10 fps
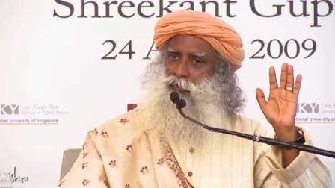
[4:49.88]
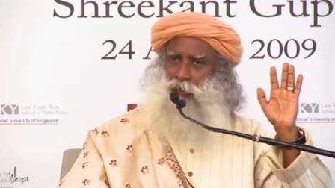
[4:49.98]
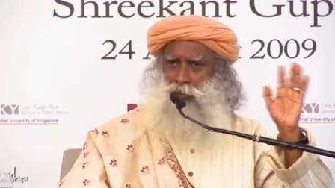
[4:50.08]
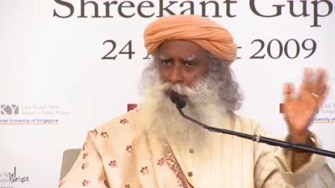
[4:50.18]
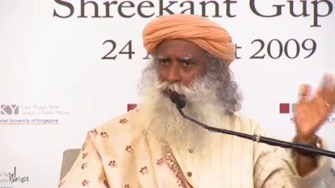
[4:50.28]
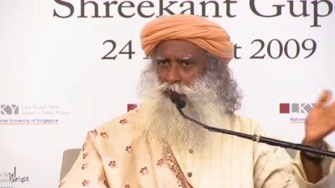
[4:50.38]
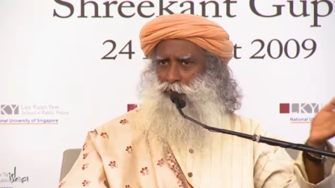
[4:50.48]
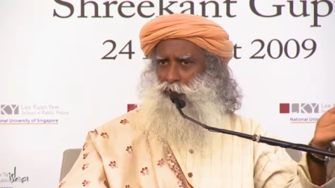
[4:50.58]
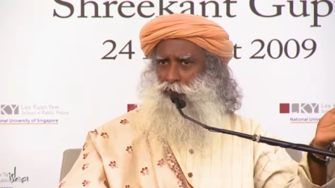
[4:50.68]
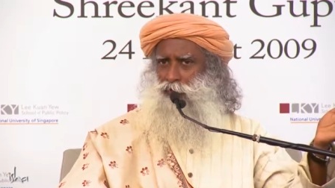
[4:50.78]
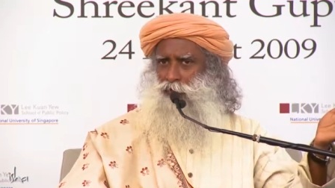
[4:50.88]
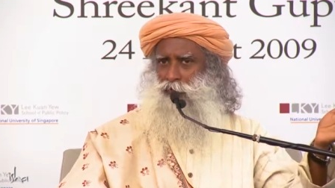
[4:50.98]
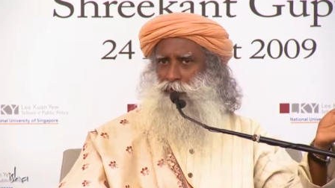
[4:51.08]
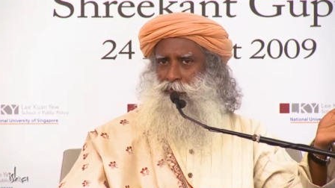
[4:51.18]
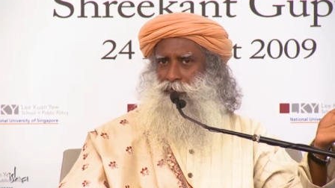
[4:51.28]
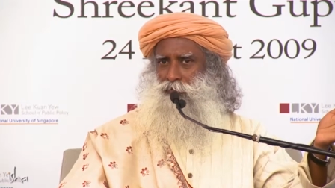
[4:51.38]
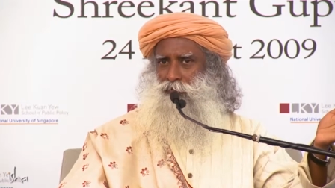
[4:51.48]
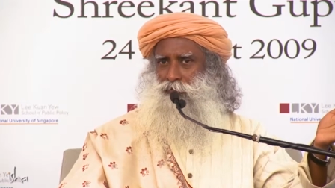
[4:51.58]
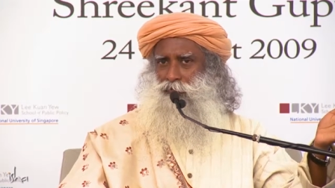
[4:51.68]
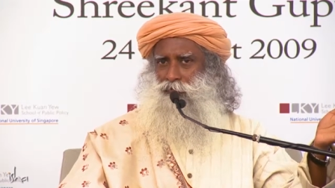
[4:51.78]
Can I trust you on this?
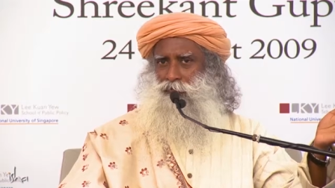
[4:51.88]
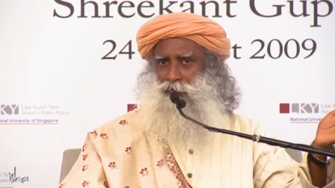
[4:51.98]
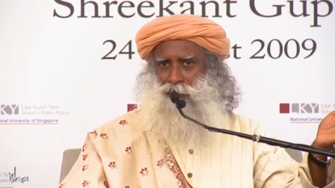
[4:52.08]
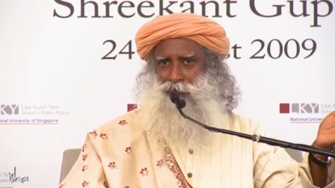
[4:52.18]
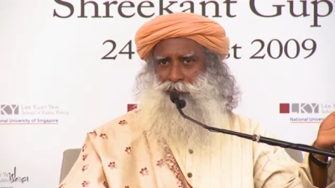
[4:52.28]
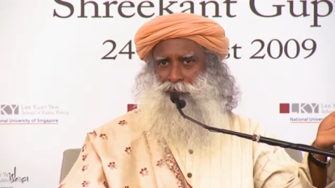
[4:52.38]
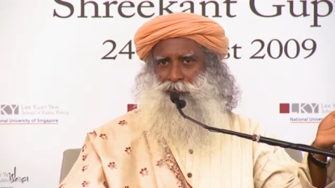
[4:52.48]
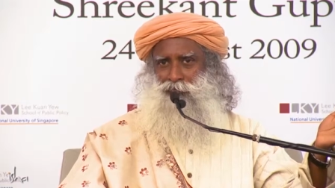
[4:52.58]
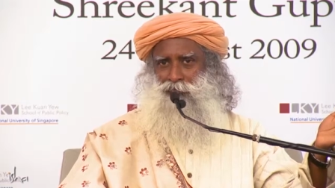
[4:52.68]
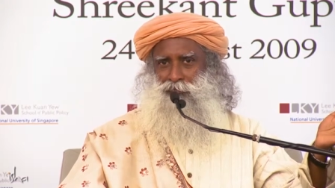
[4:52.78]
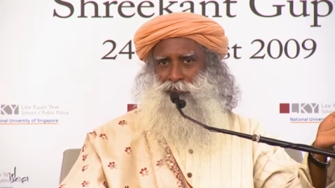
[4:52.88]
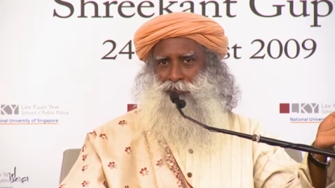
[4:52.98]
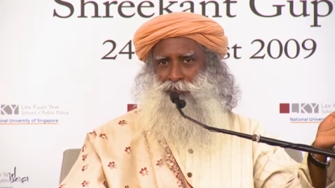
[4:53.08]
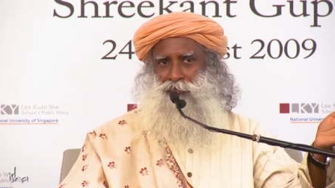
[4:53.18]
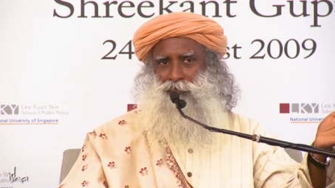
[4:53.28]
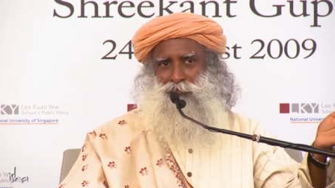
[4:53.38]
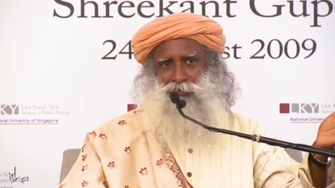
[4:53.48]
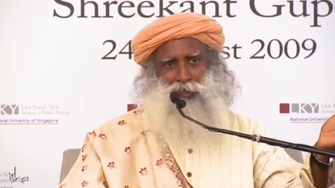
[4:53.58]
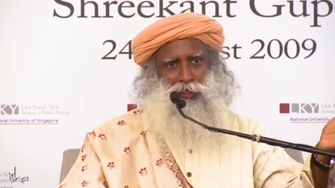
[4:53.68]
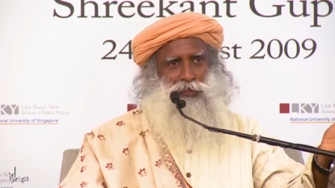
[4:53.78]
Hmm?
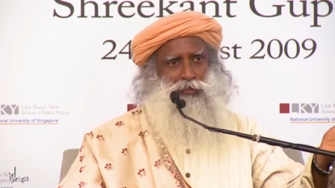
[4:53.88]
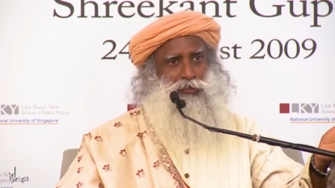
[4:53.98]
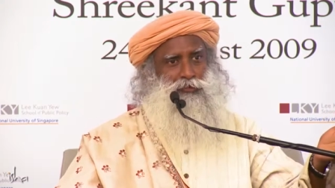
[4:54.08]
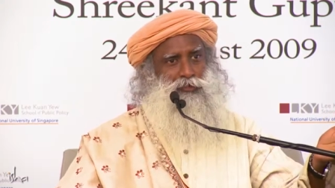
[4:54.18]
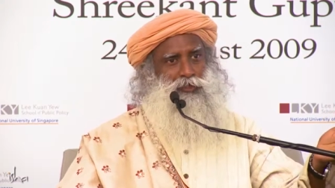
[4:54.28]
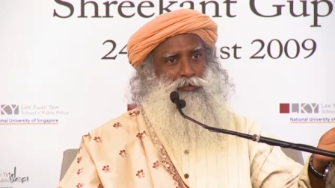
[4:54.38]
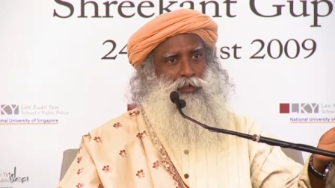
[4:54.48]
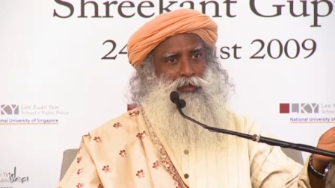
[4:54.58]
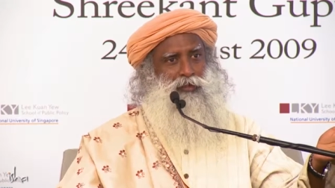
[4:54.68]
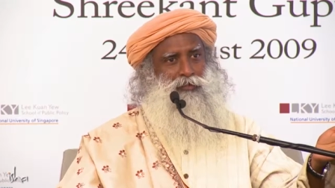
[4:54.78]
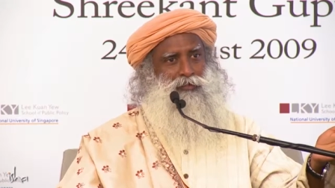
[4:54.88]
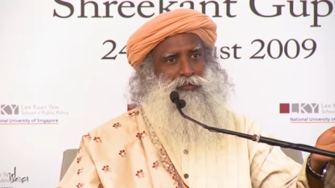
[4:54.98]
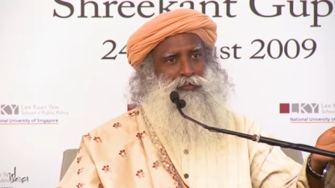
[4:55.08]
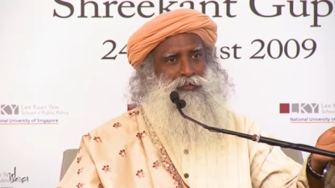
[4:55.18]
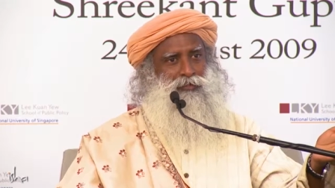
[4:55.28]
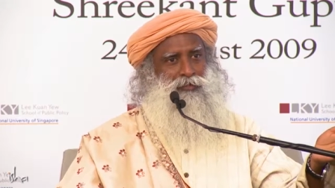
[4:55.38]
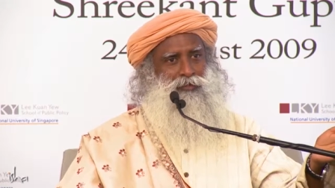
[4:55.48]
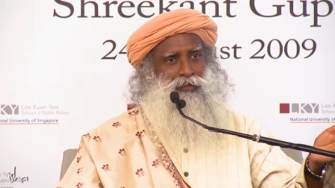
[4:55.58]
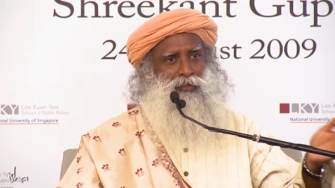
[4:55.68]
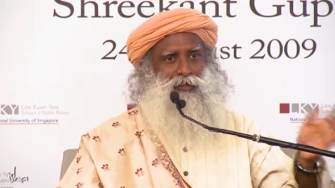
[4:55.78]
Can I trust you on this one thing?
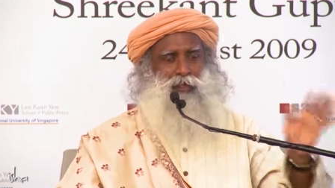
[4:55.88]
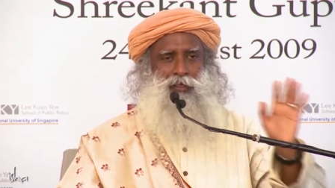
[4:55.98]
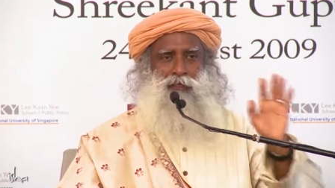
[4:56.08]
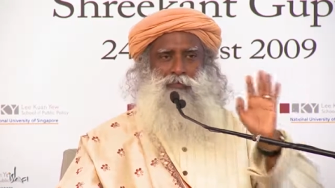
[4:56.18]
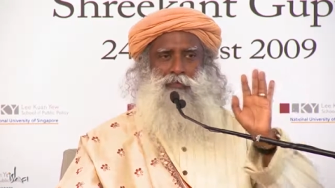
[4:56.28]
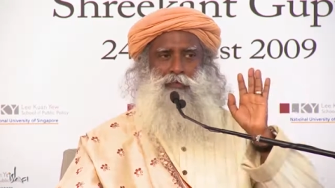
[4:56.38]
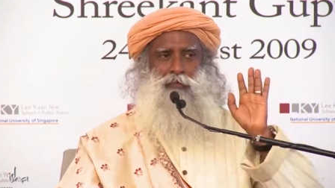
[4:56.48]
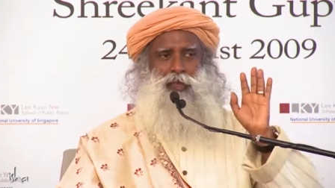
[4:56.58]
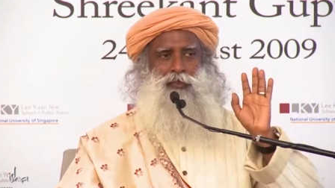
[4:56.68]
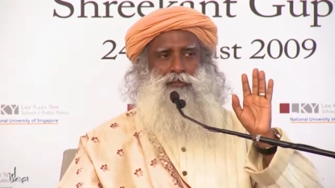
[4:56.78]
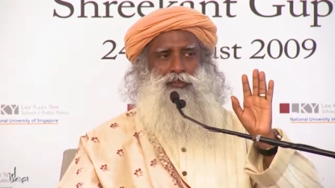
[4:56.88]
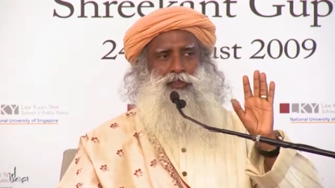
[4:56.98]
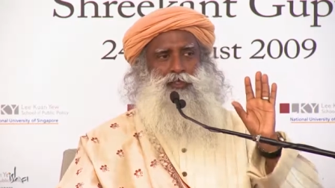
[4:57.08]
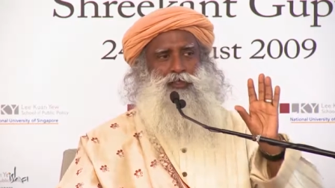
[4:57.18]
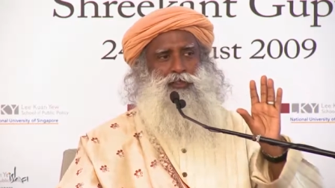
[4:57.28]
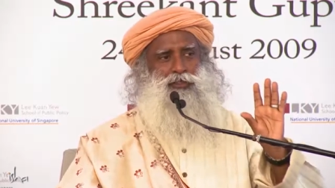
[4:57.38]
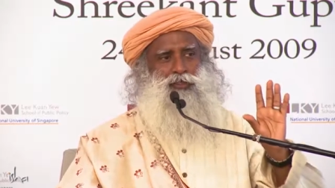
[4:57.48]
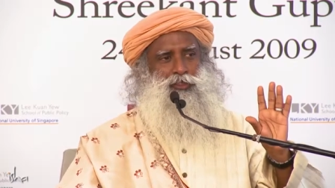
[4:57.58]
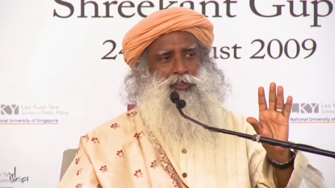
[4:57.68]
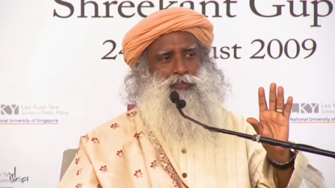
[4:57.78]
that if your mind was taking
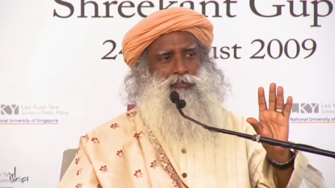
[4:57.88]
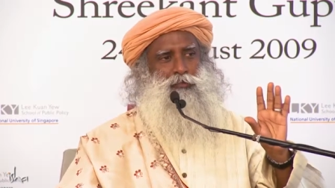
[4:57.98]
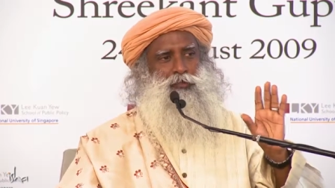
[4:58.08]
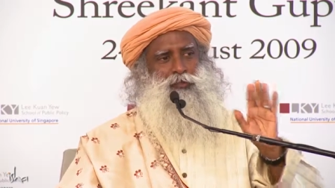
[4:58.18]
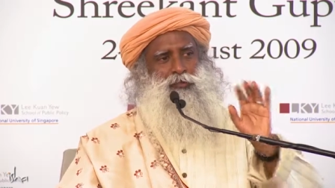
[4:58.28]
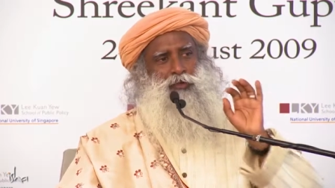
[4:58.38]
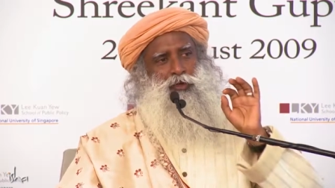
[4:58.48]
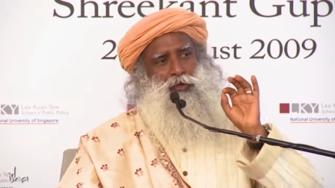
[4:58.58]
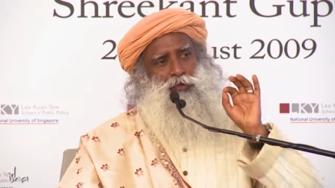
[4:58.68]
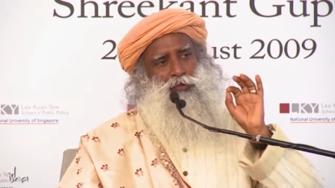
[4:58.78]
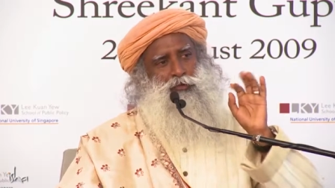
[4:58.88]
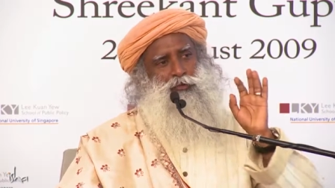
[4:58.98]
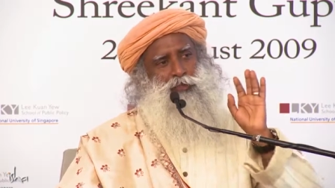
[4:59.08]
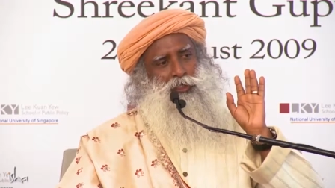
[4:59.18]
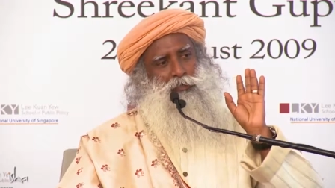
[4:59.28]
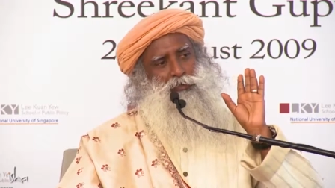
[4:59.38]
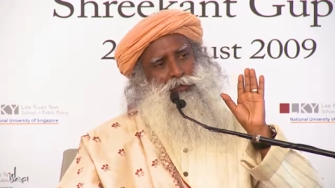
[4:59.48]
instructions from you, you would keep